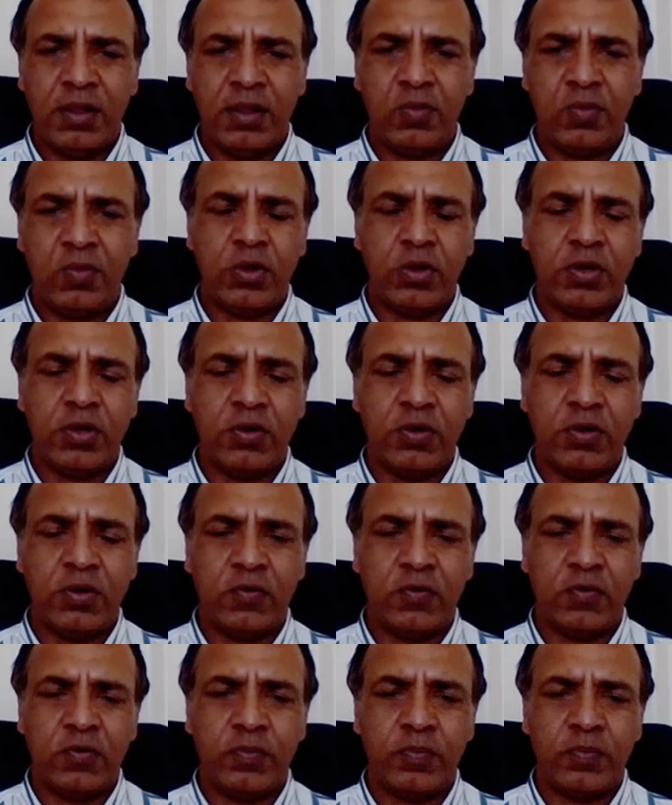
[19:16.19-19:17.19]
We're talking of
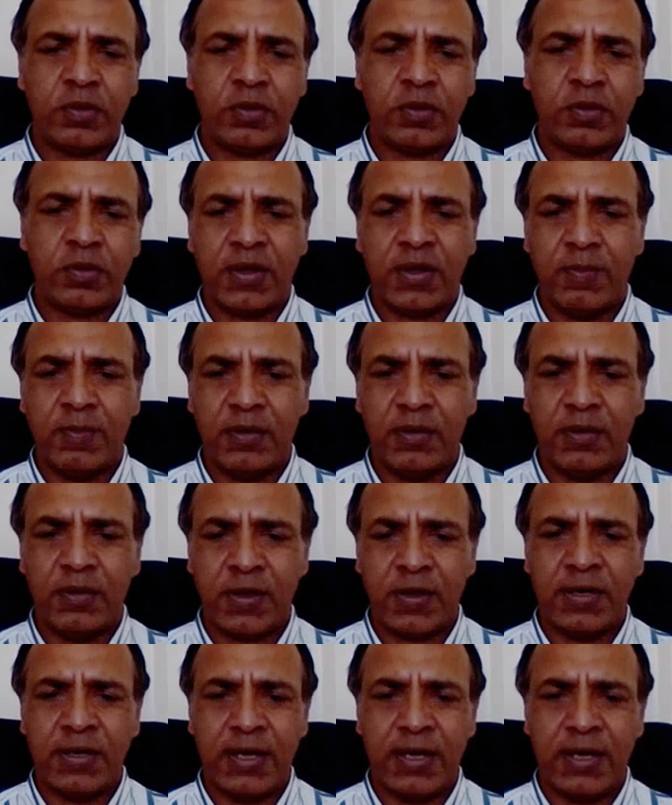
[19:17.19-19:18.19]
possibly
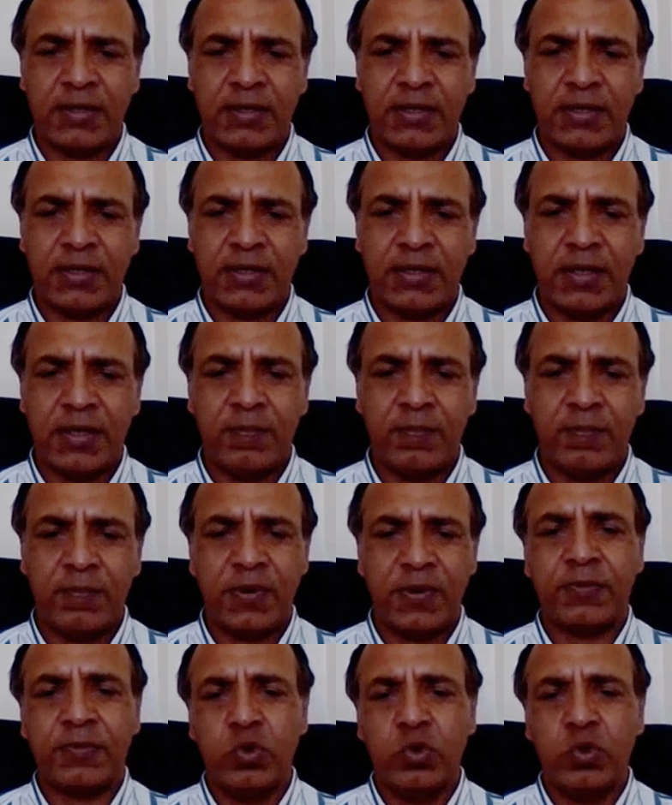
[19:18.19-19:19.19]
vaccinating perhaps
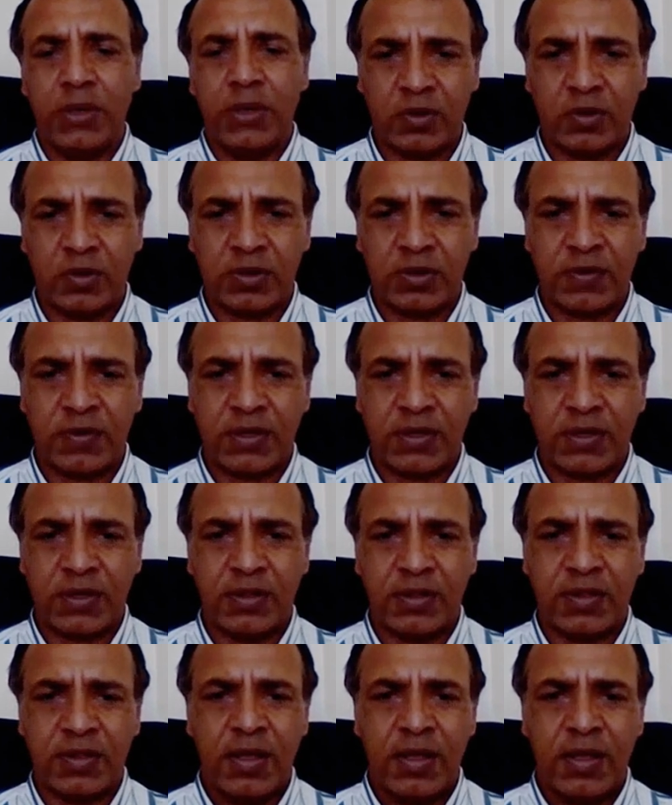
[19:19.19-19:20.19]
2 million South
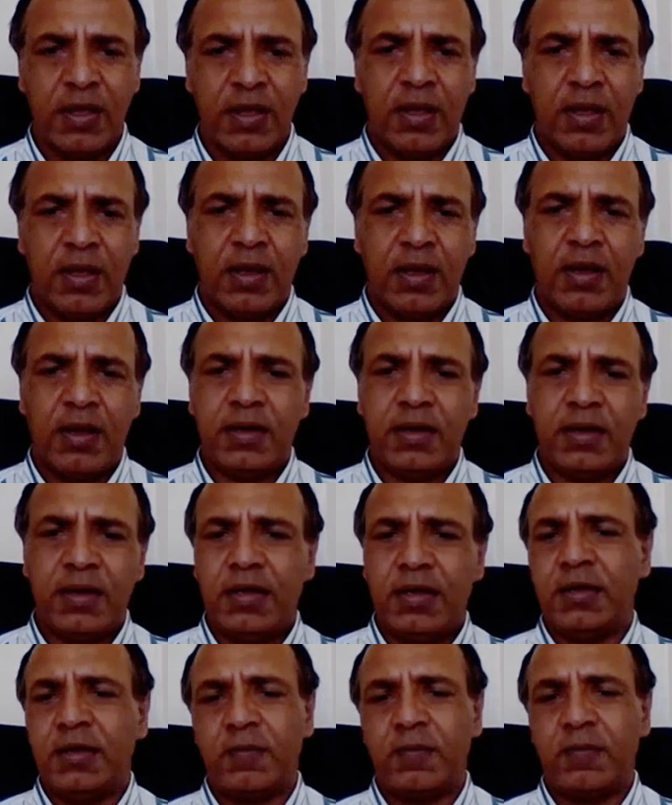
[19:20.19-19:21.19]
Africans
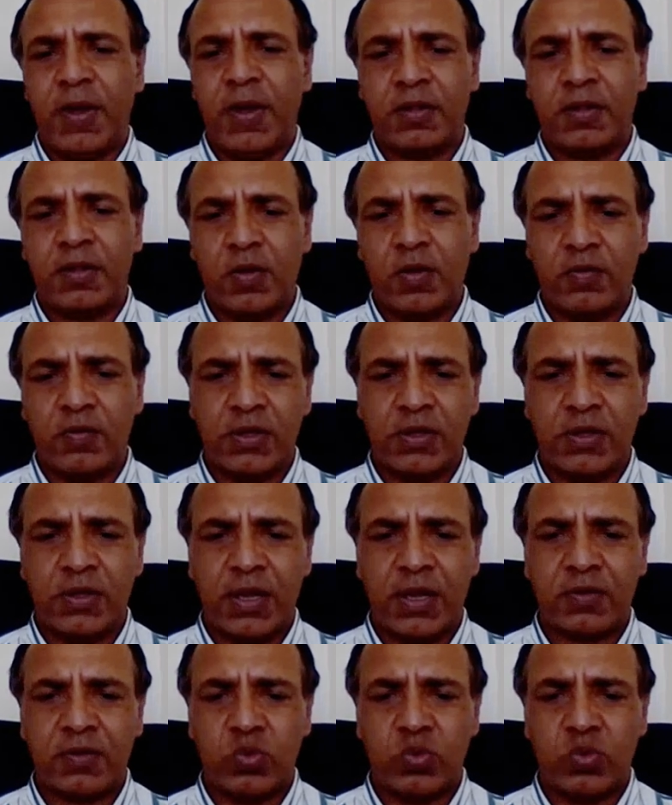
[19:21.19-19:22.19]
in the space of the
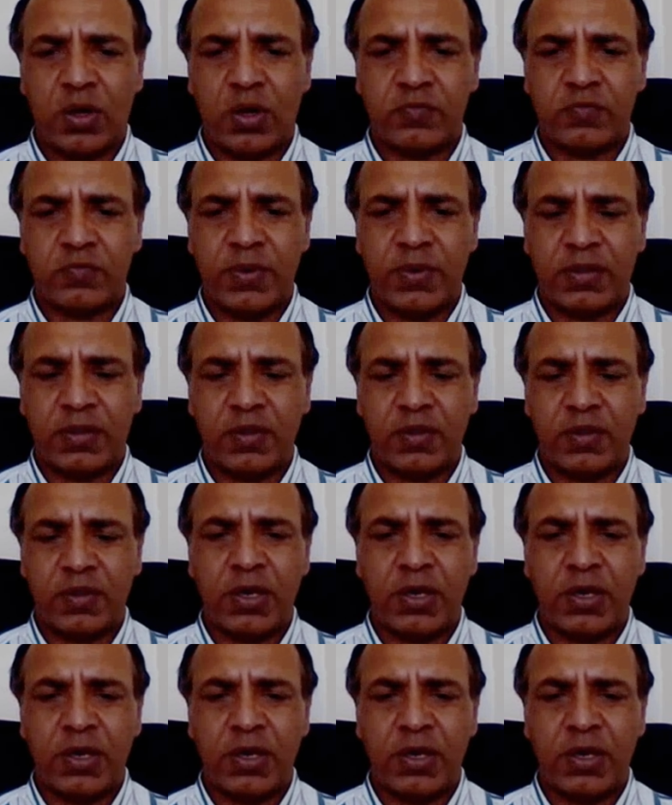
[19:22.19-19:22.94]
next 12 months.